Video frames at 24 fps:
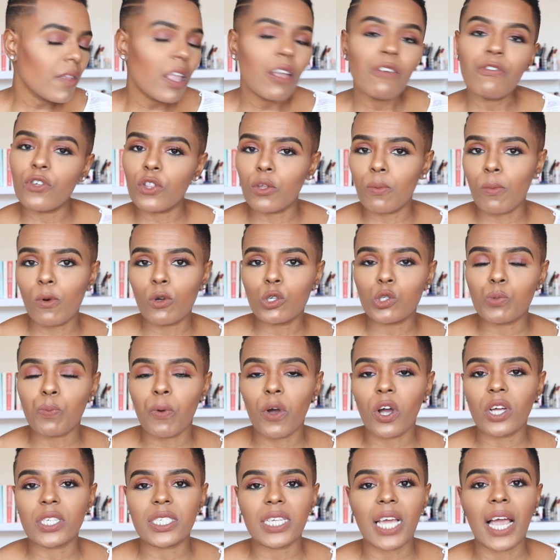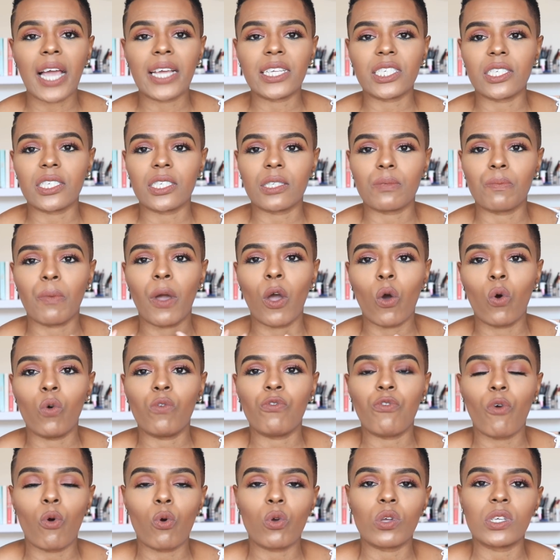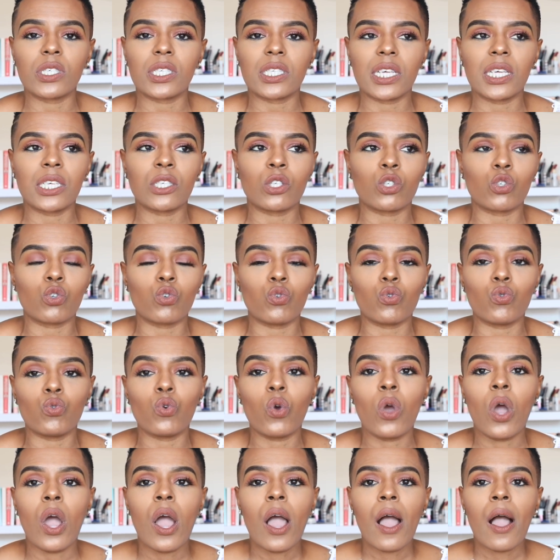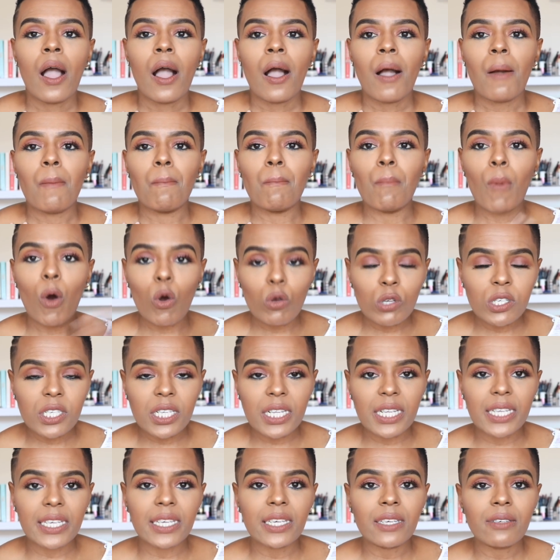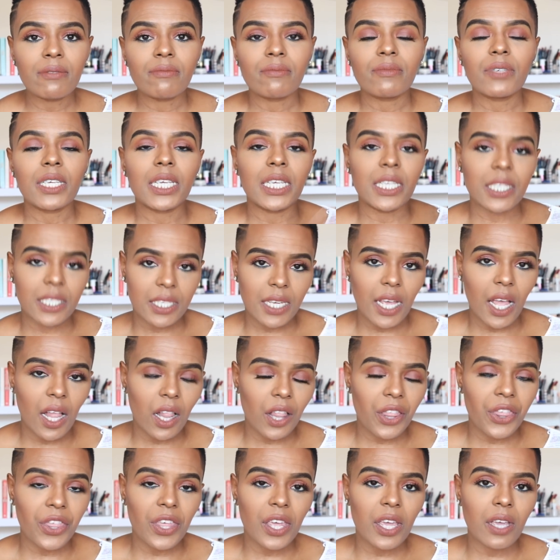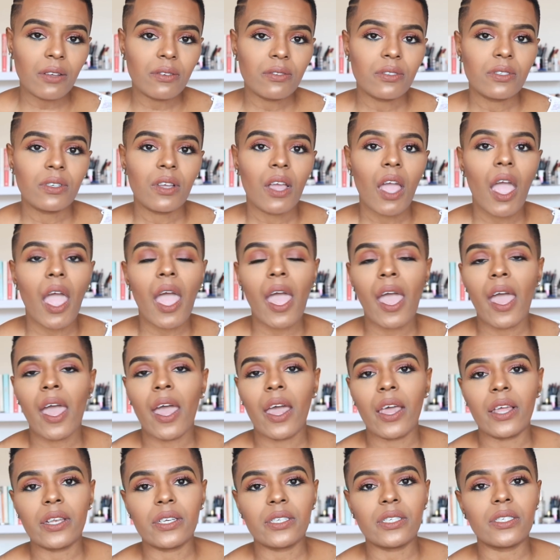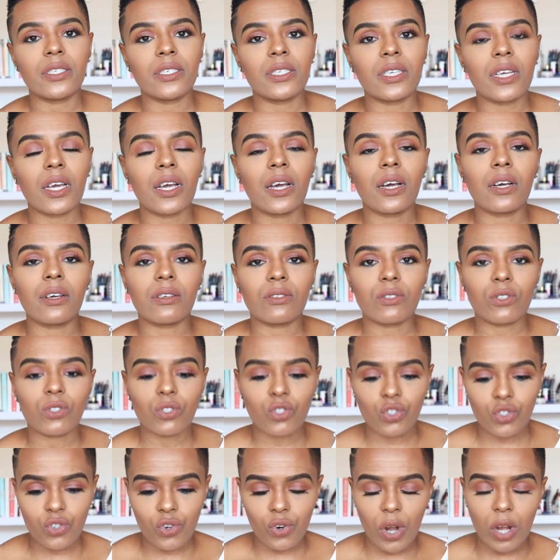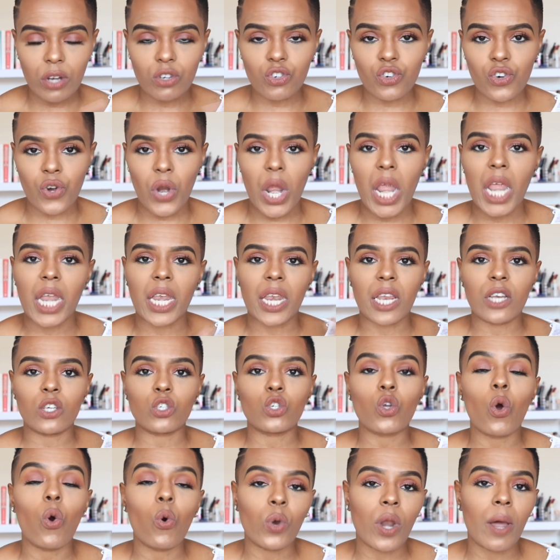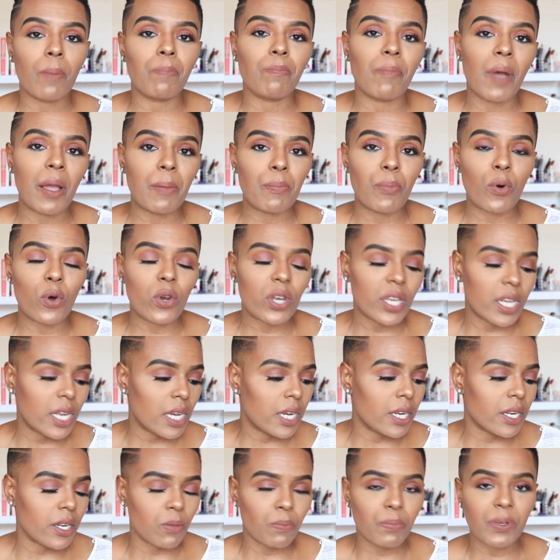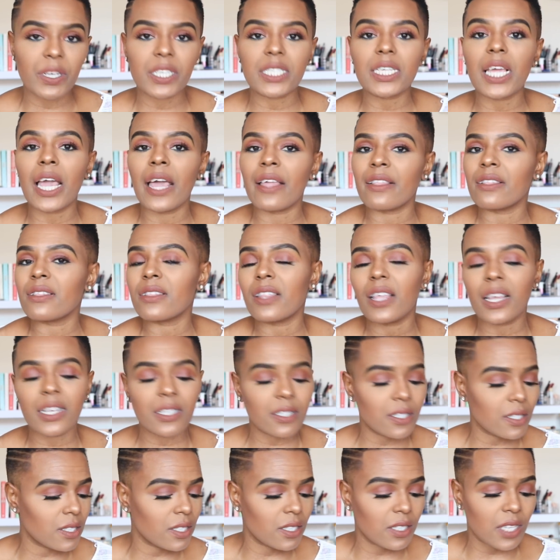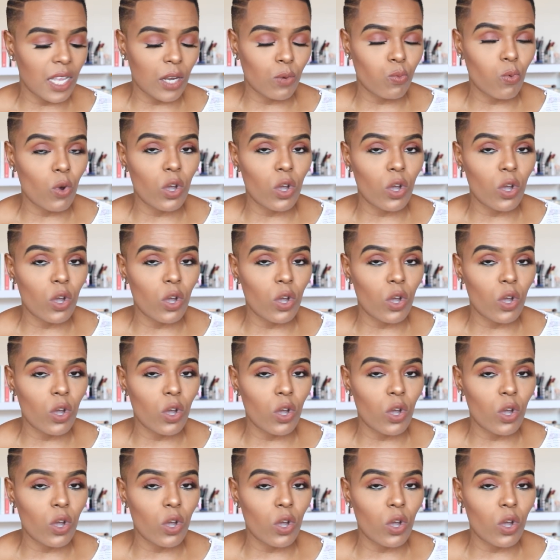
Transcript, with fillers: For the most part, my whole focus is to mostly eat healthy and train and tone up my body a little bit, and that